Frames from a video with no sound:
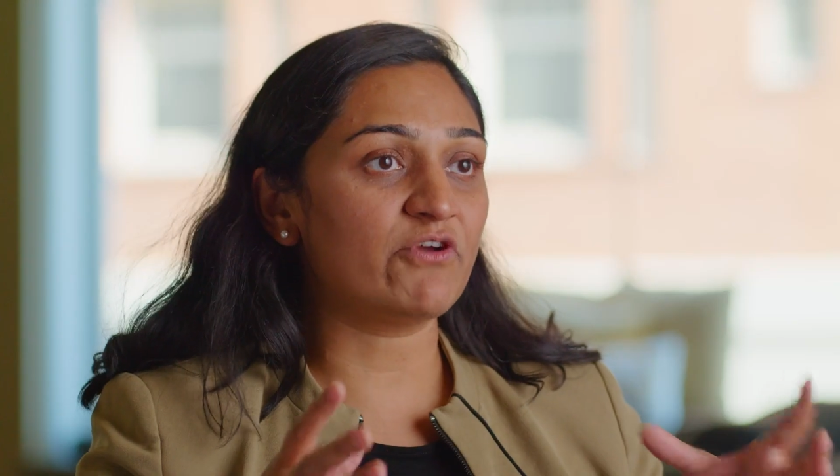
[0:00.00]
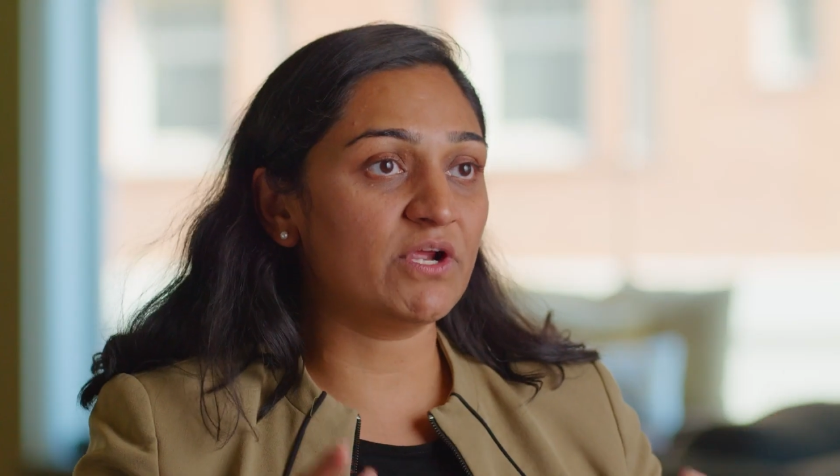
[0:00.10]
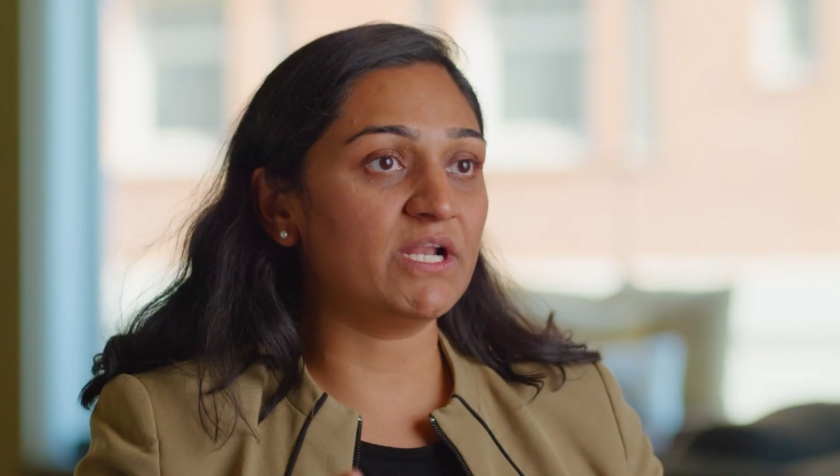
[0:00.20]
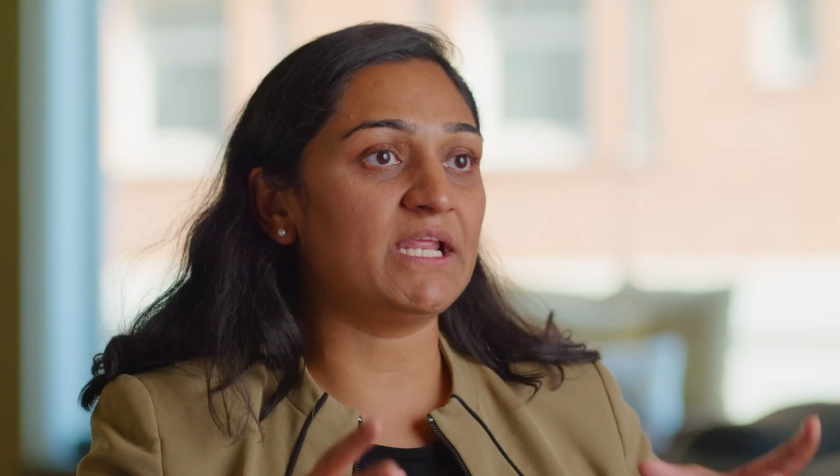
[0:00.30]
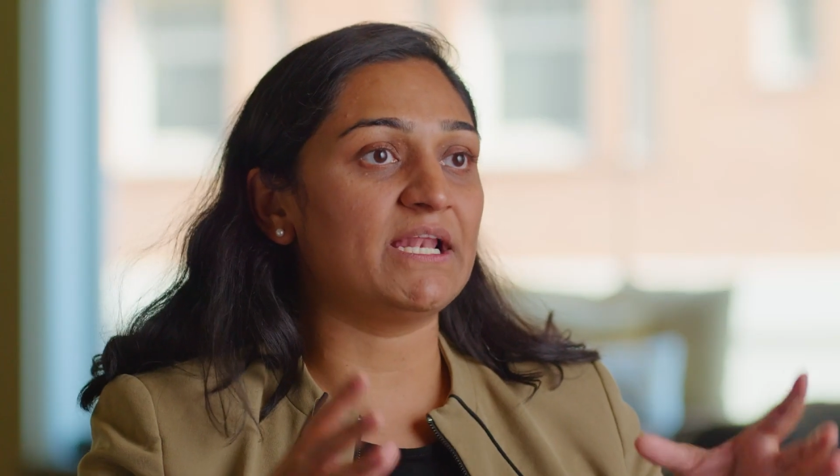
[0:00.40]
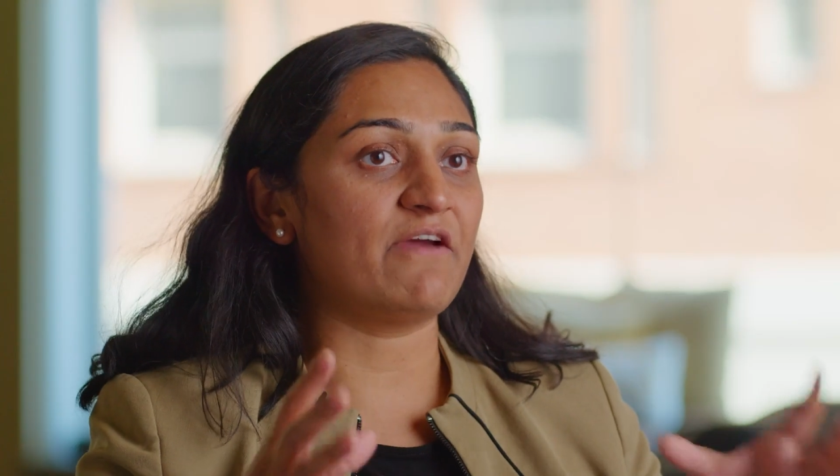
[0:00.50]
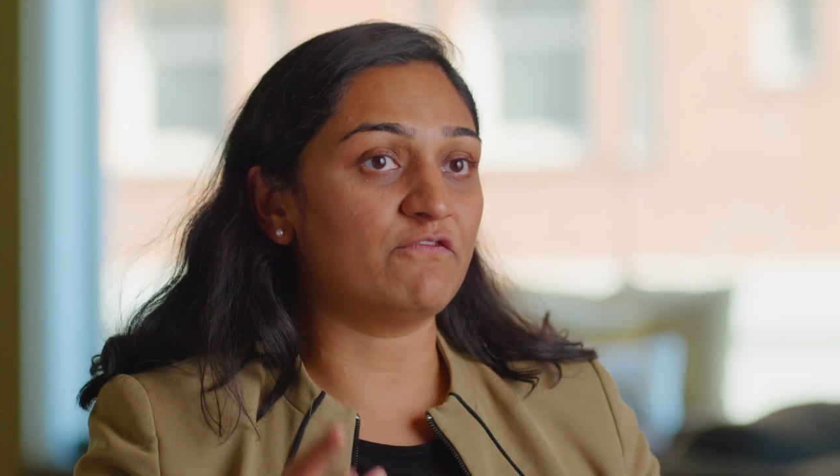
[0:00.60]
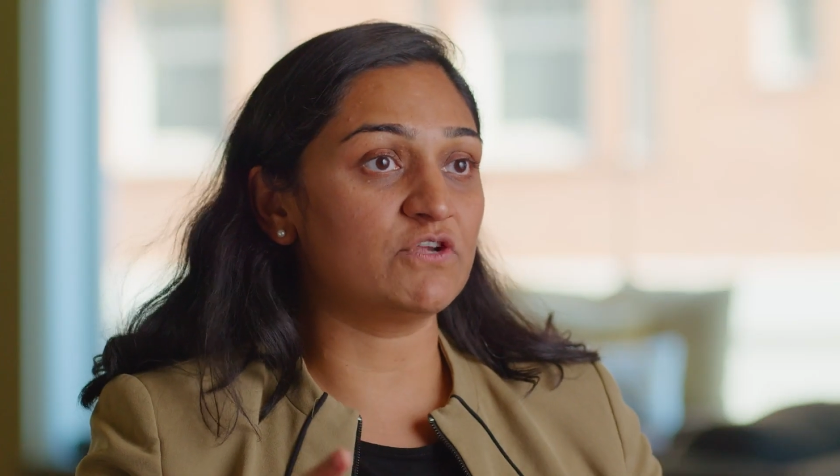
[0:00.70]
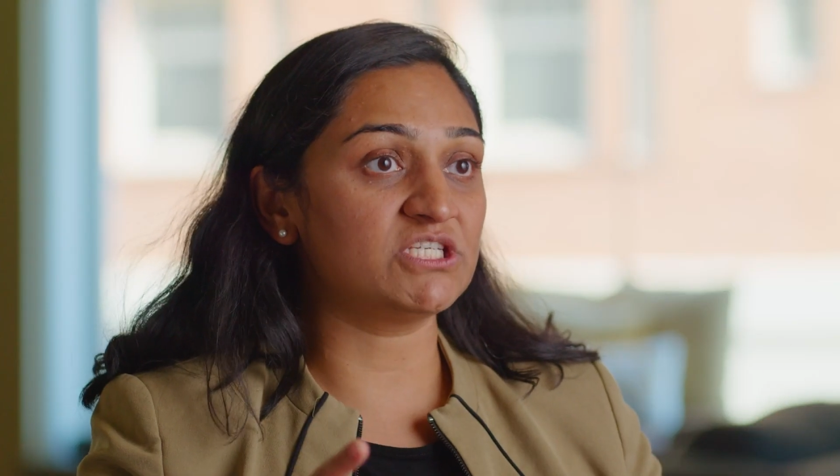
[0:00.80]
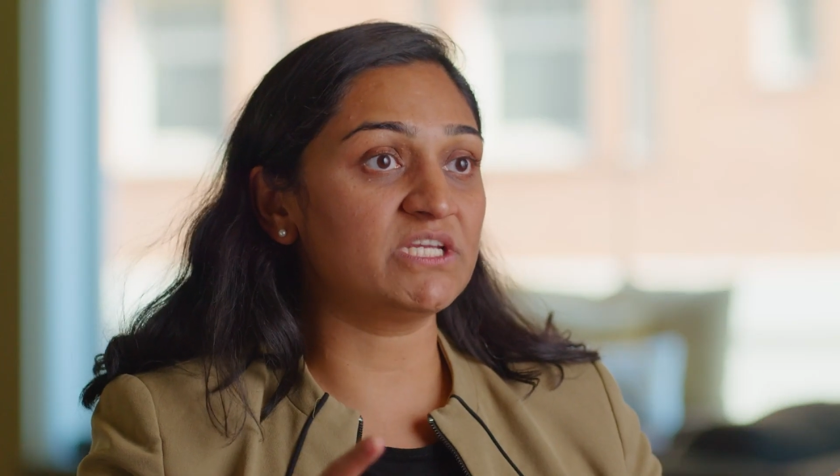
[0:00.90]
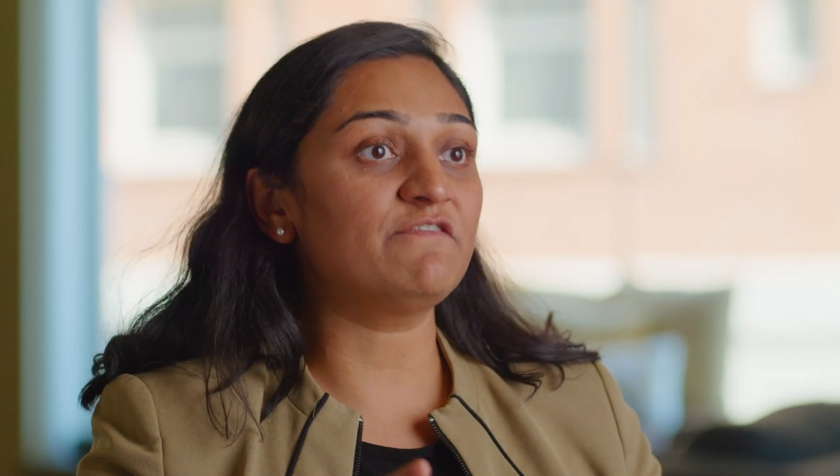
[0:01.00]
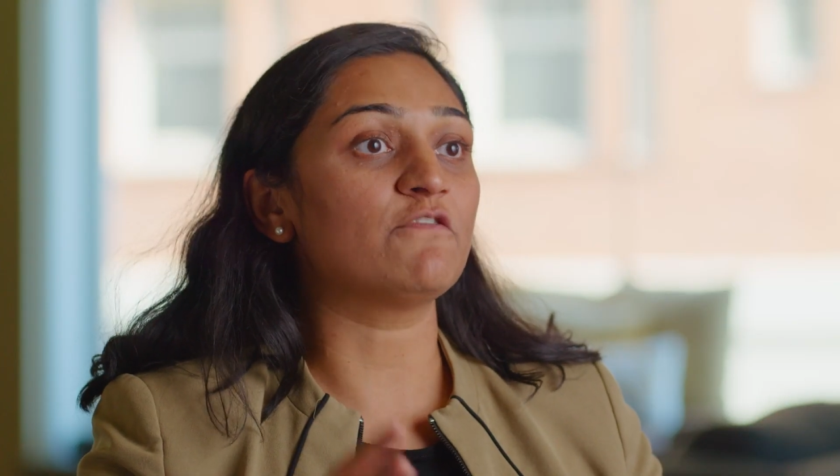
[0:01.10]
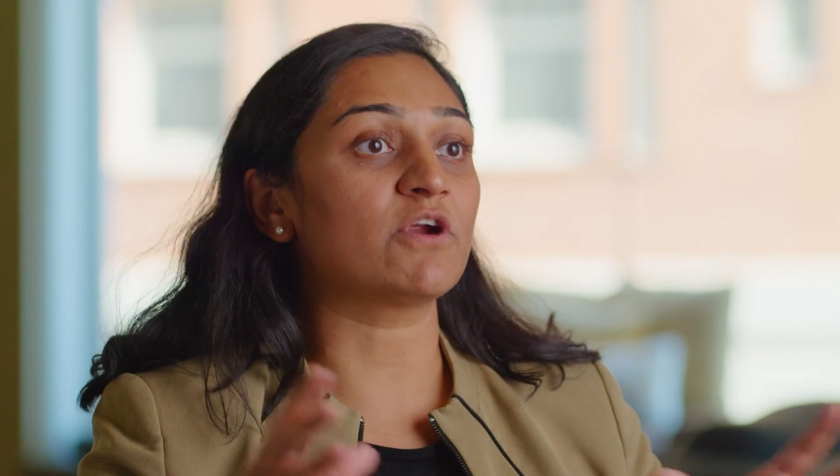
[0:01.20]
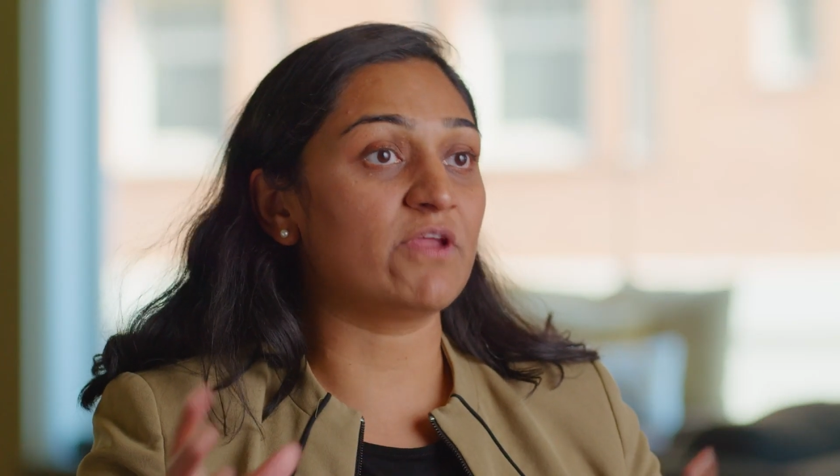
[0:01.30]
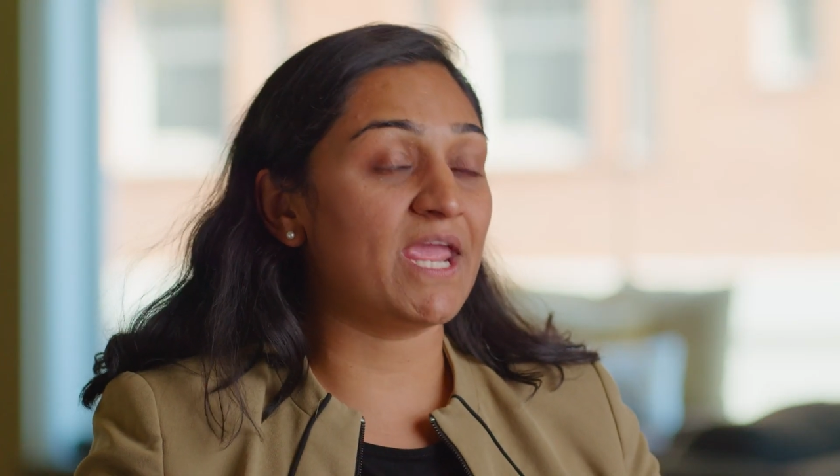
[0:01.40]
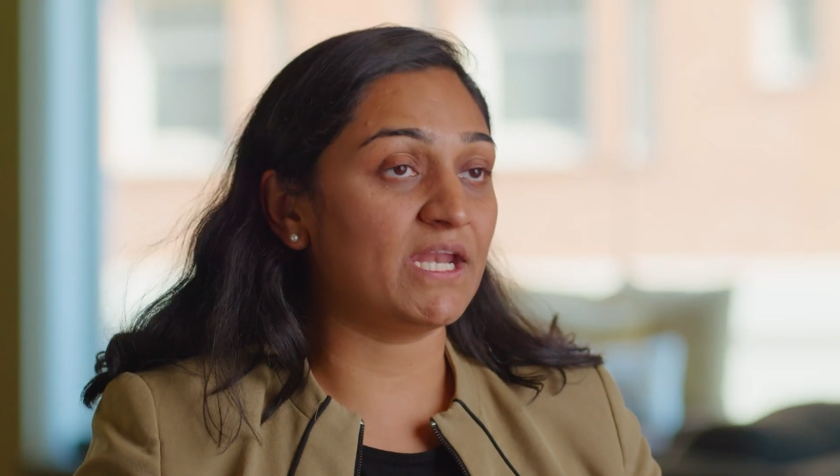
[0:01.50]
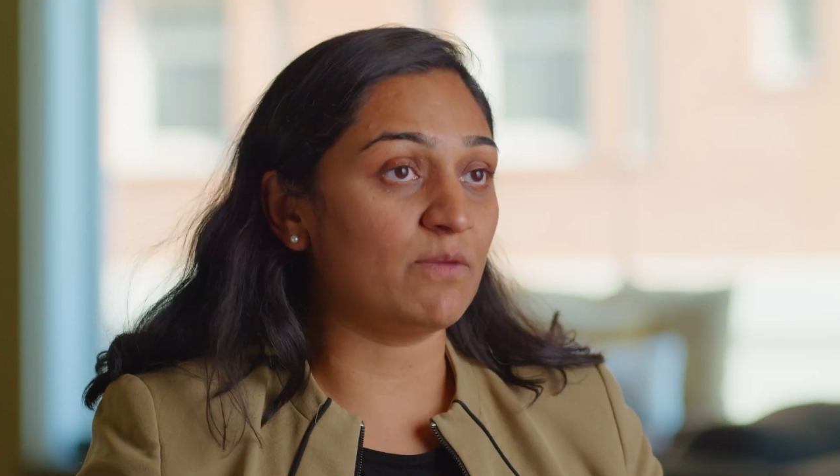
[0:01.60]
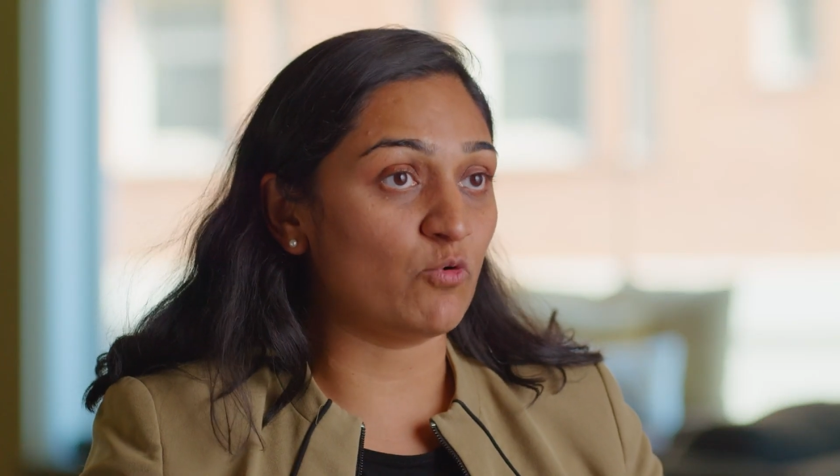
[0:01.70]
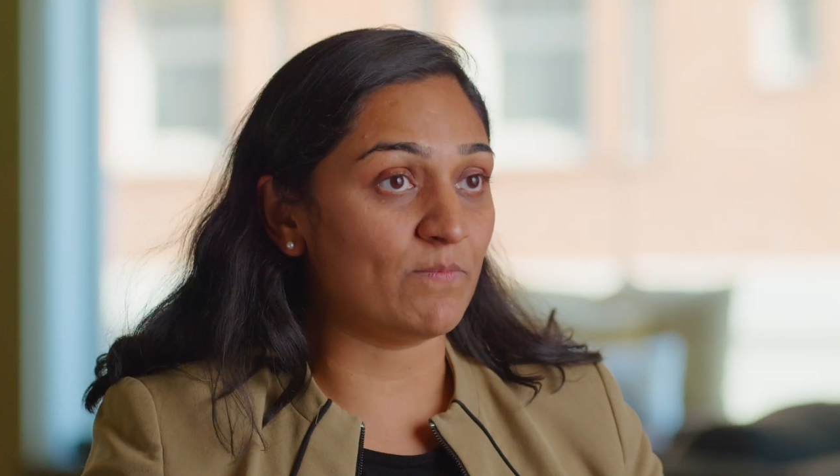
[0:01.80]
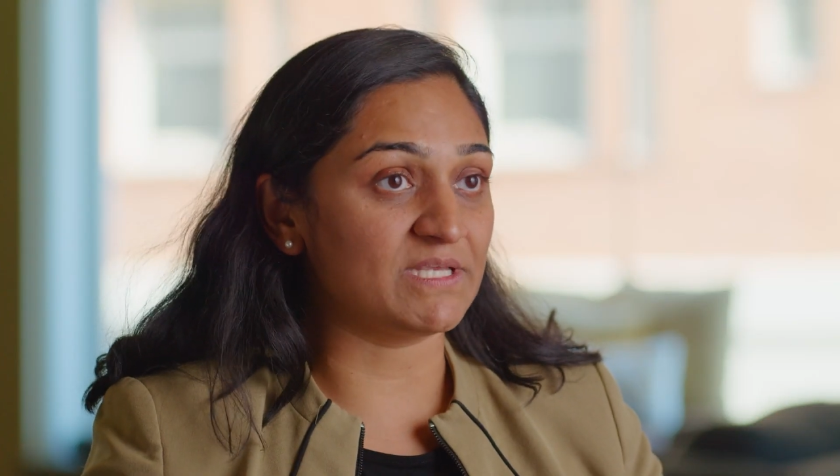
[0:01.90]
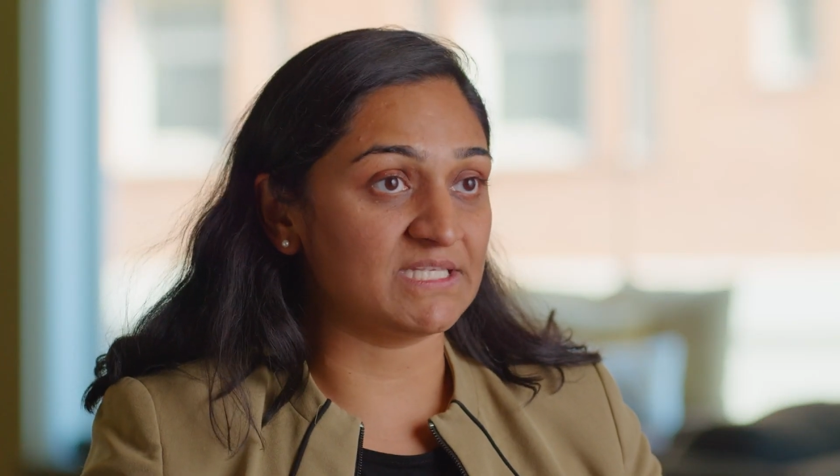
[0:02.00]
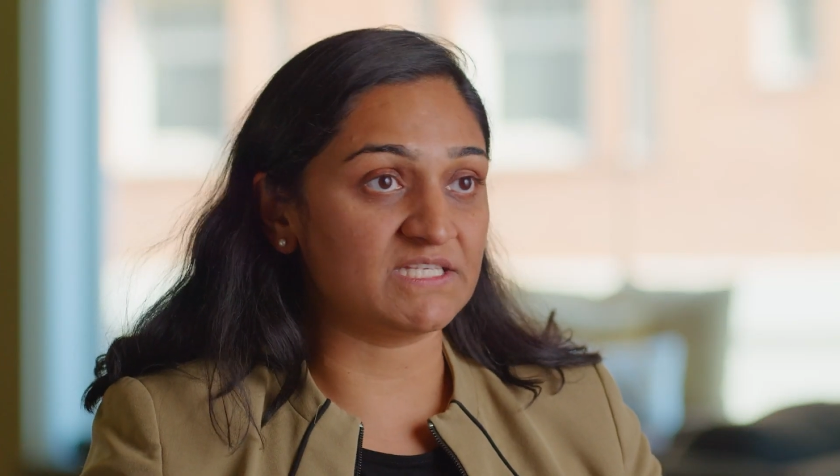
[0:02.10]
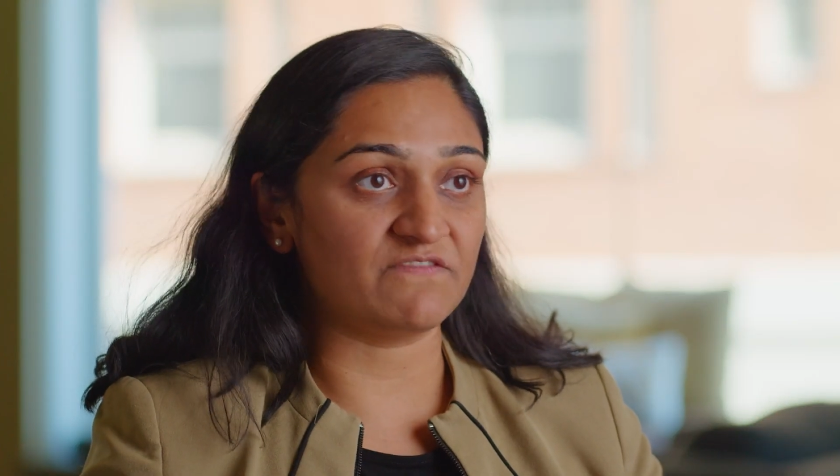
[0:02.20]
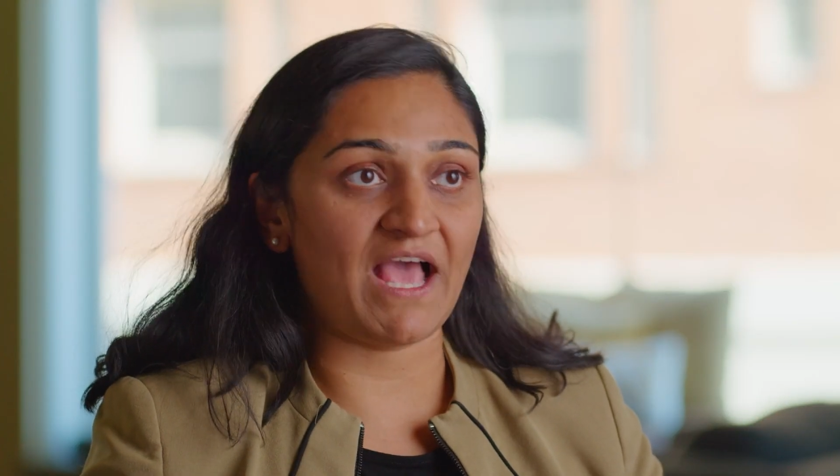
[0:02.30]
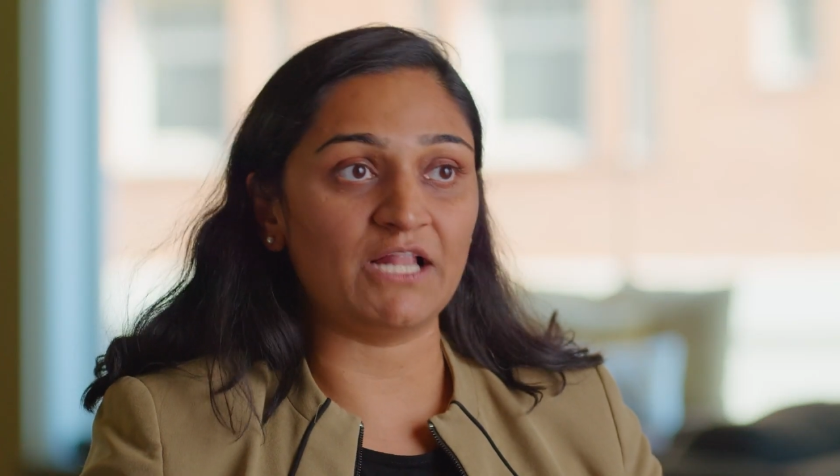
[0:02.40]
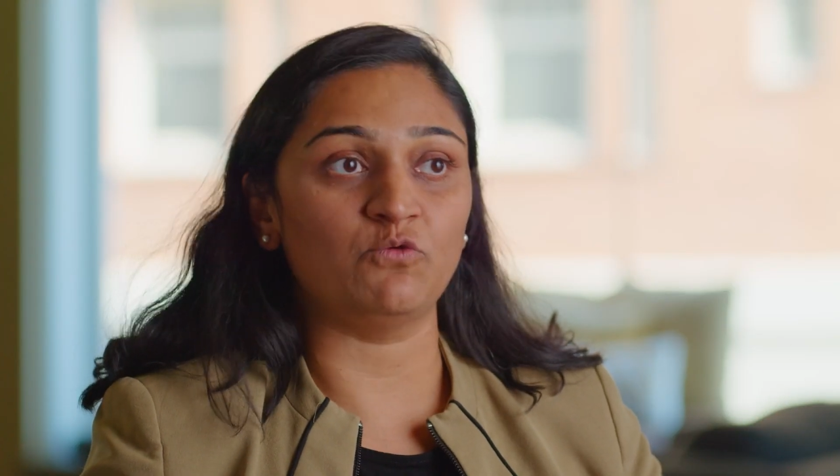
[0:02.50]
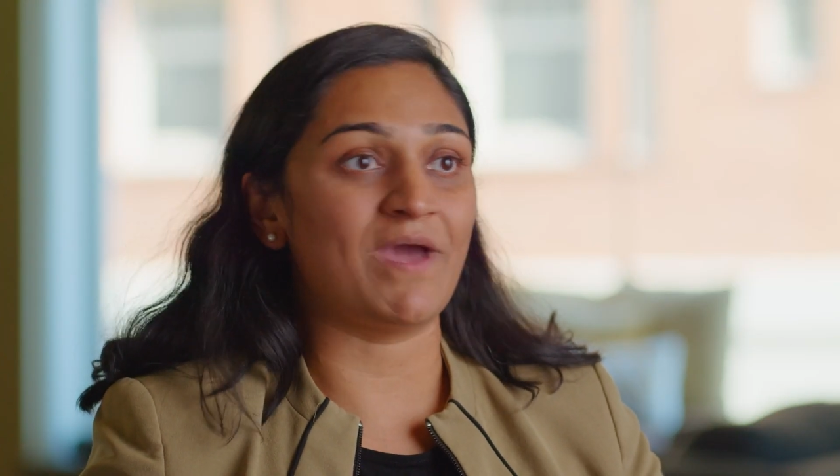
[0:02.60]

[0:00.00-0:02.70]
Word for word: really leverage it for creating more business value,